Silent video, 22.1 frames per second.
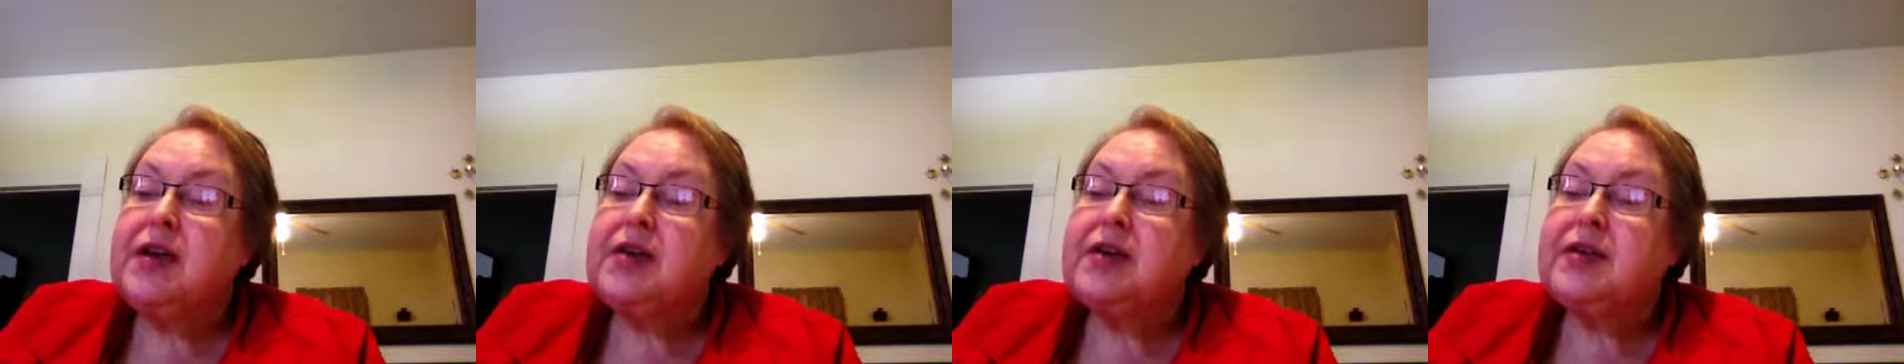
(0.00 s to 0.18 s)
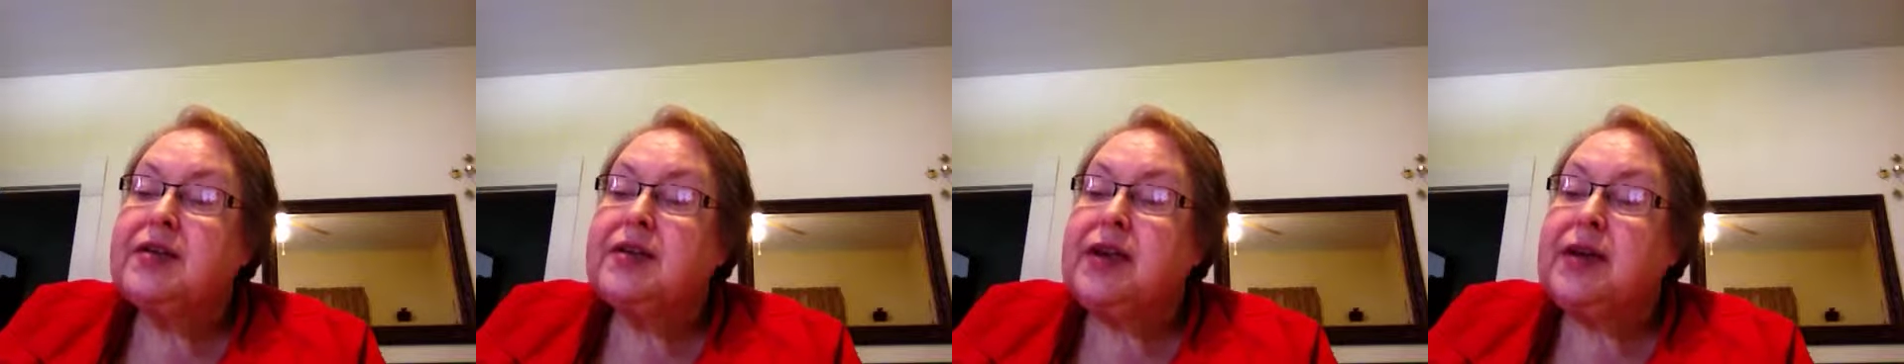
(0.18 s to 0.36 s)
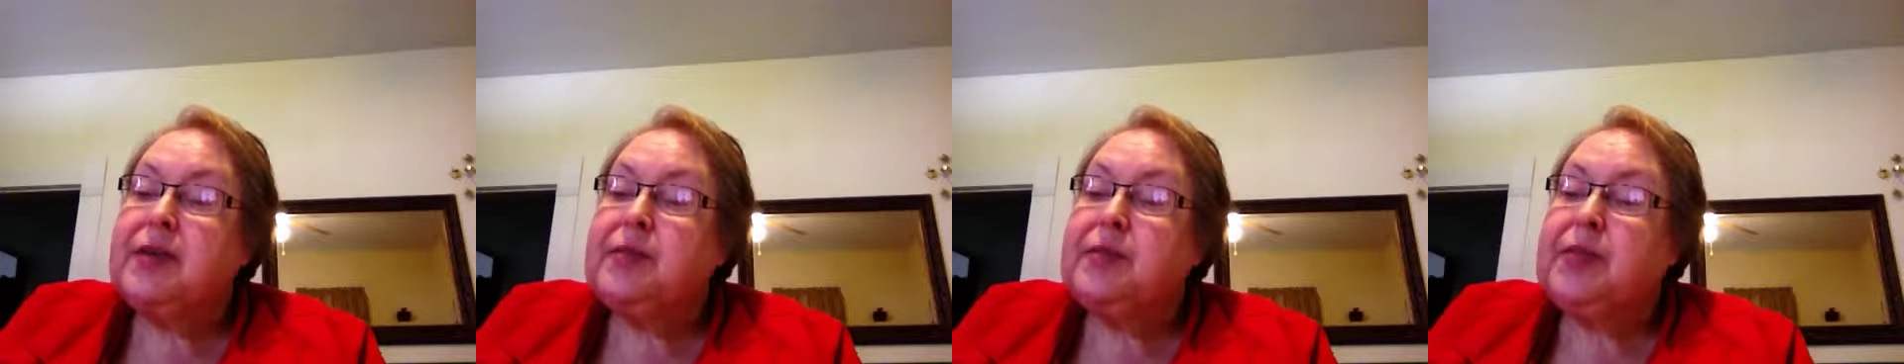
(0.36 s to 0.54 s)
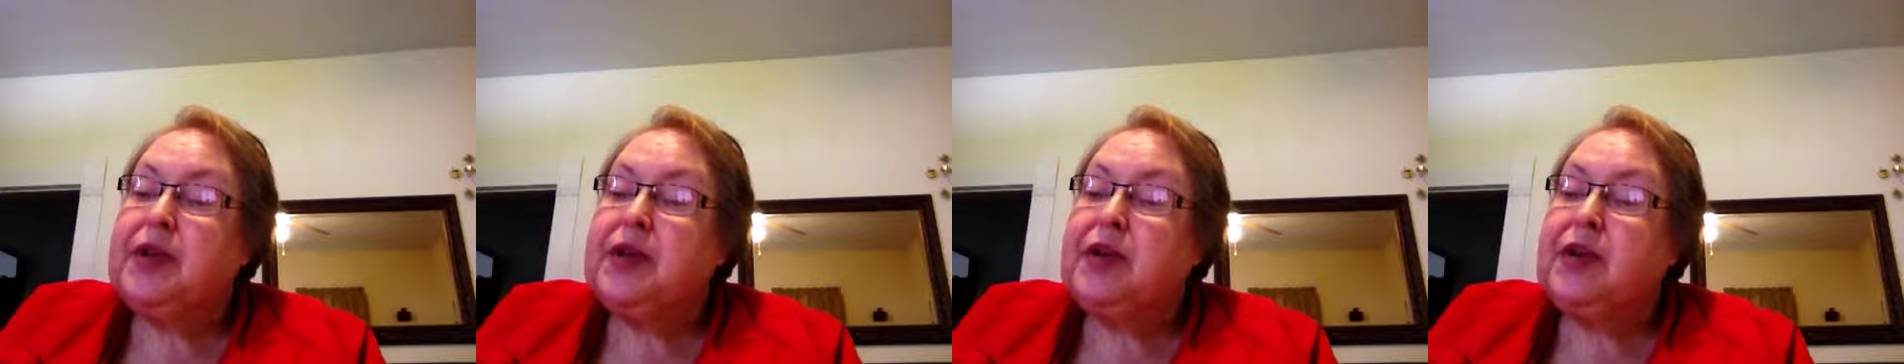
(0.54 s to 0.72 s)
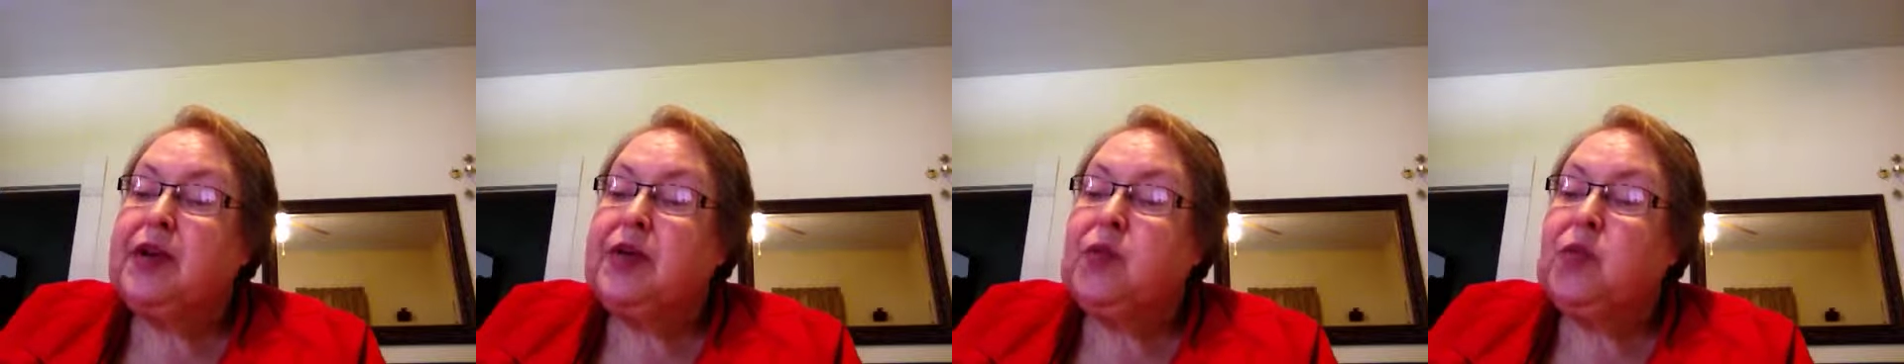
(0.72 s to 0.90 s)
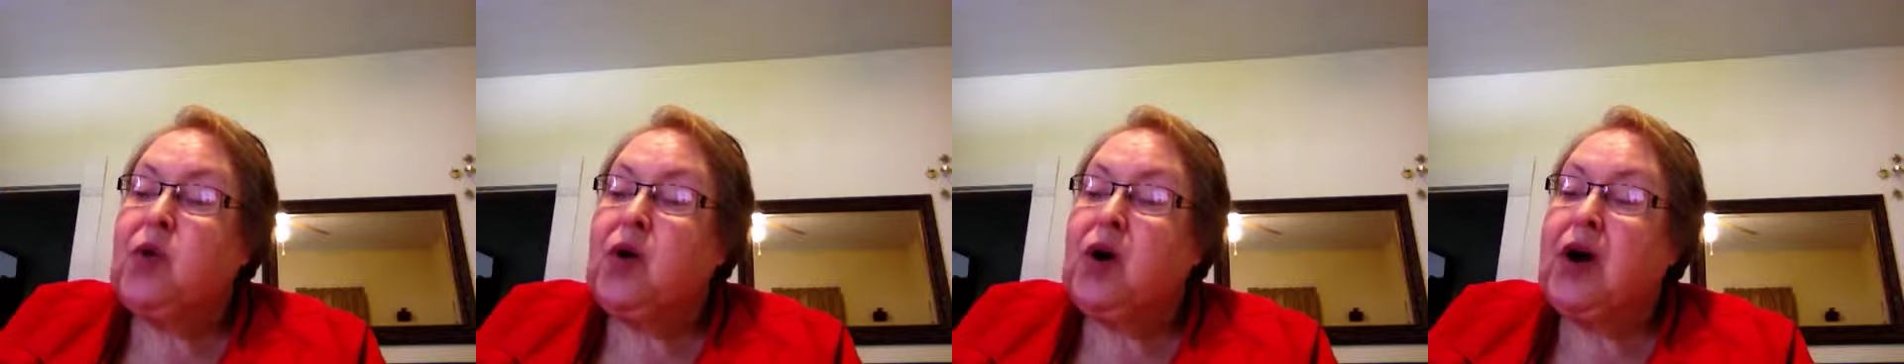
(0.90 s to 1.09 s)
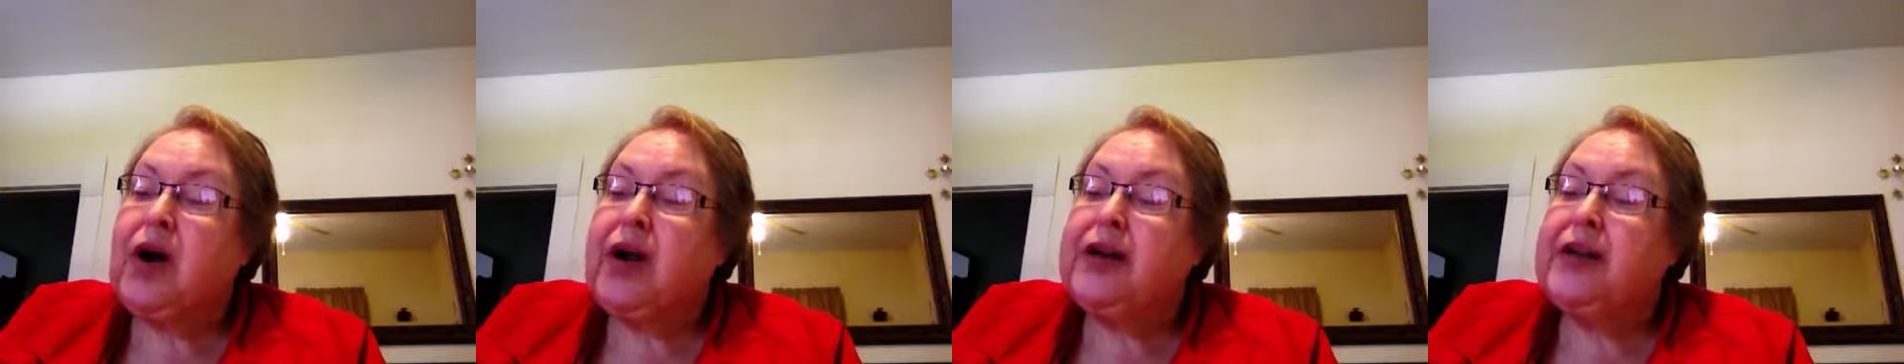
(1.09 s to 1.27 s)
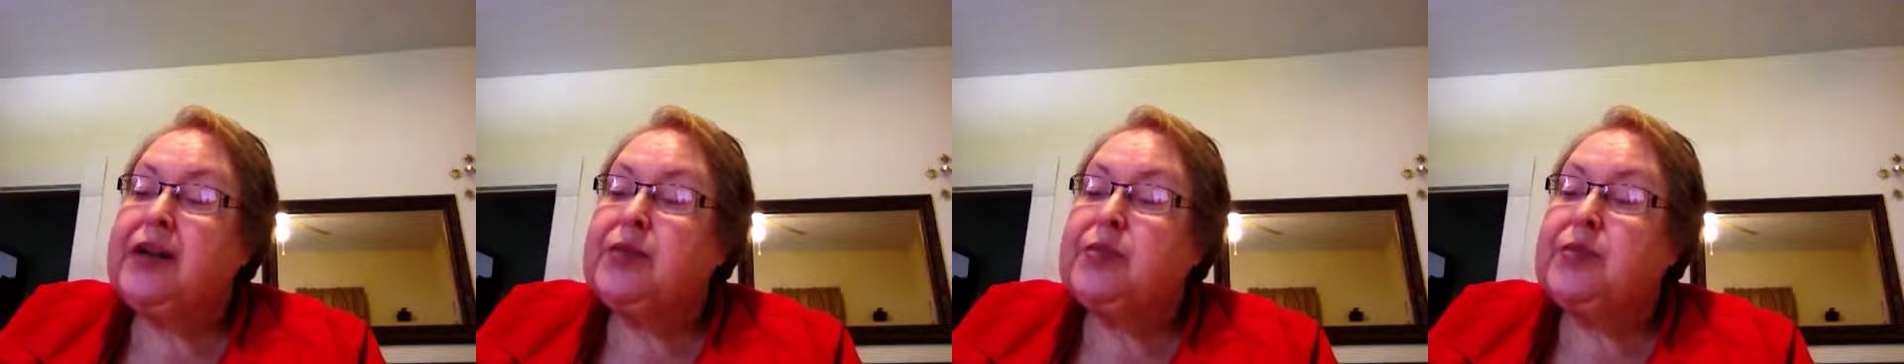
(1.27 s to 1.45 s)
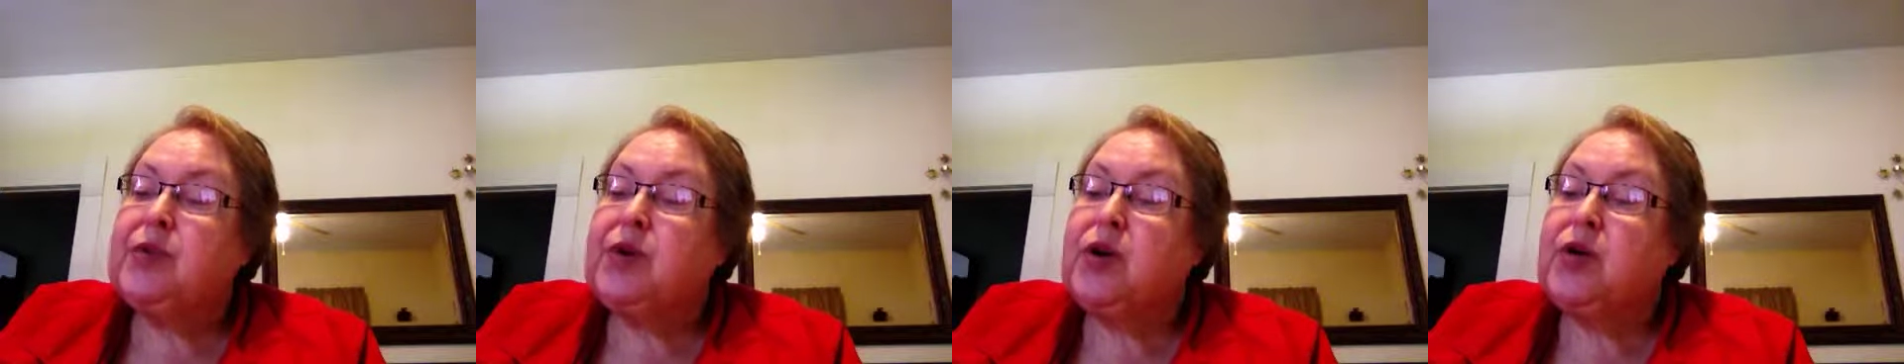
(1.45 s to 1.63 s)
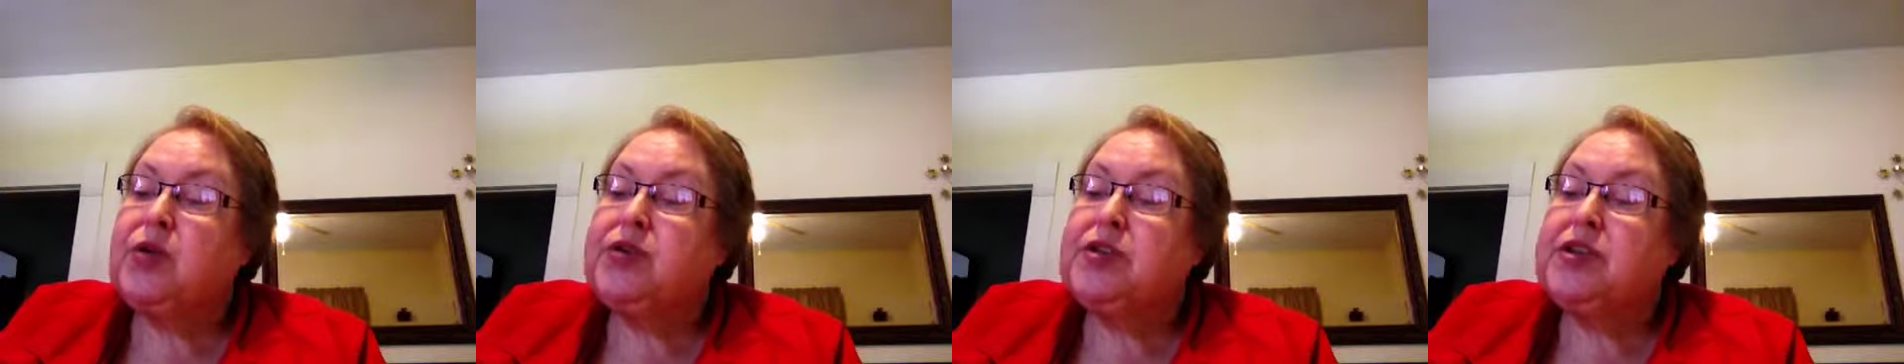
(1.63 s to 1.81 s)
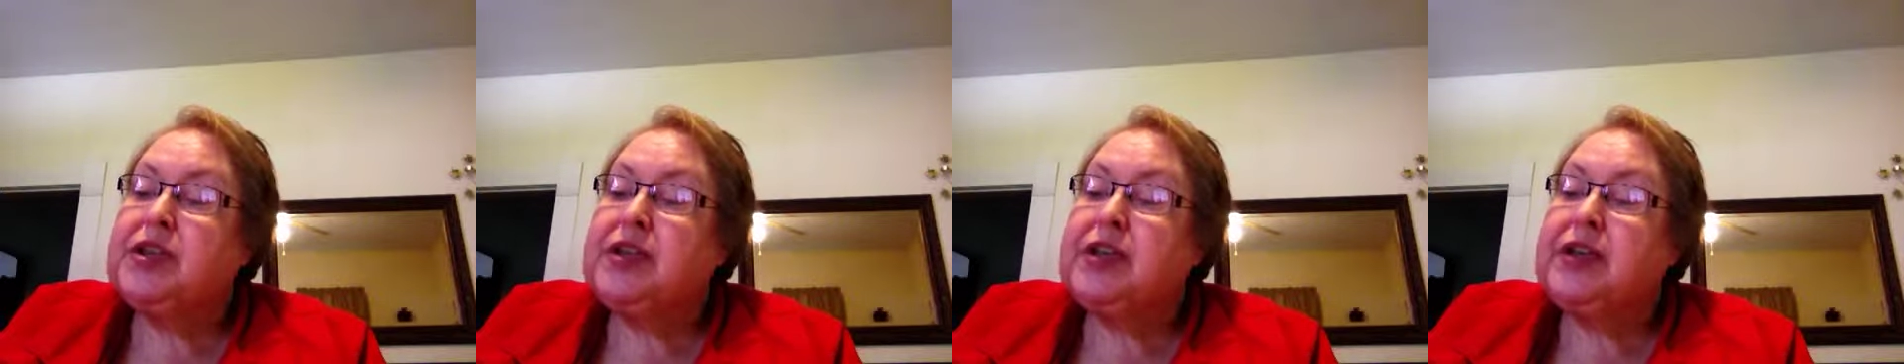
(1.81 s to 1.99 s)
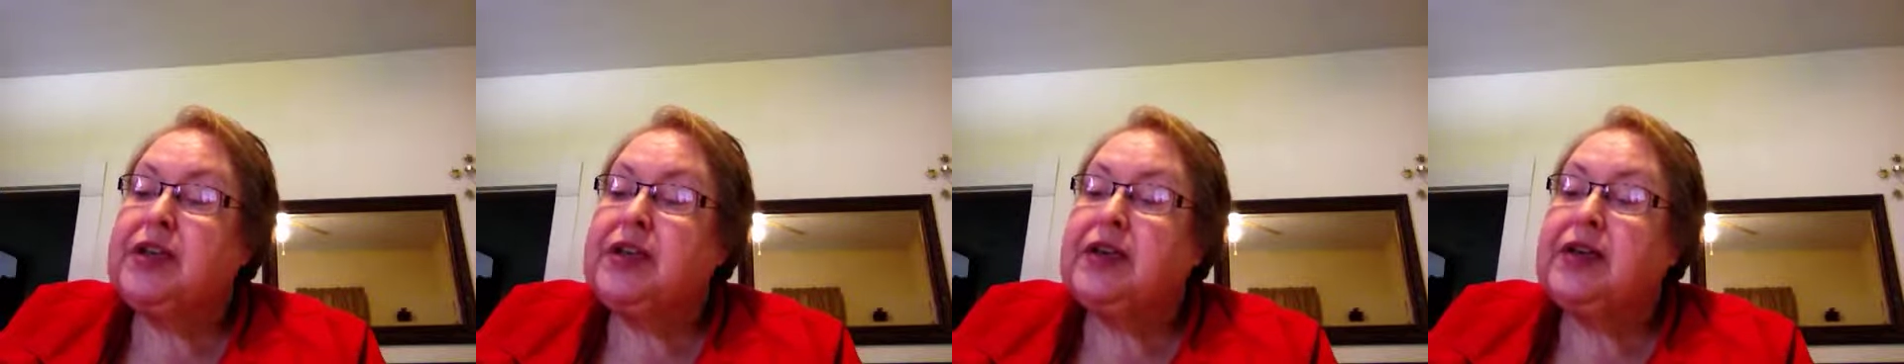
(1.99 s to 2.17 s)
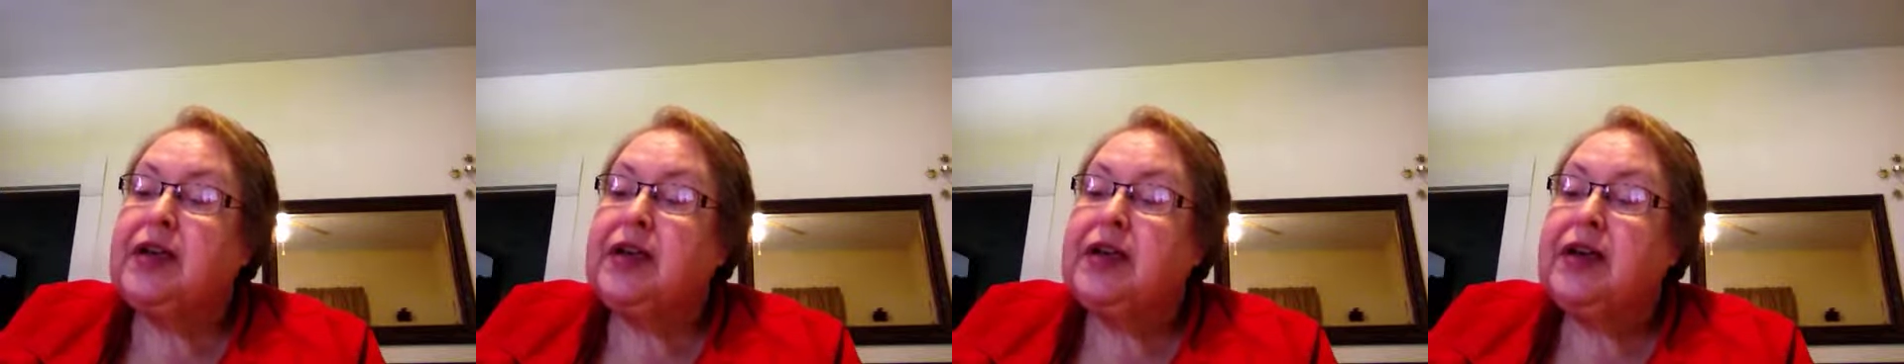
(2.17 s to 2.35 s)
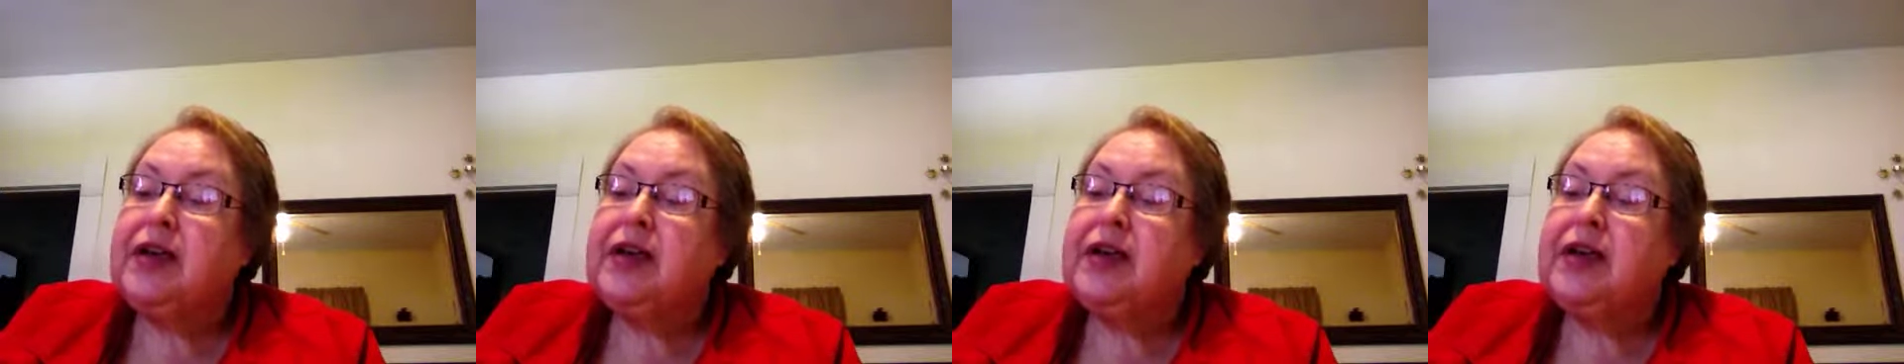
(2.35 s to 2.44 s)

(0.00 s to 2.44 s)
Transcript: some beer and wine, and protein.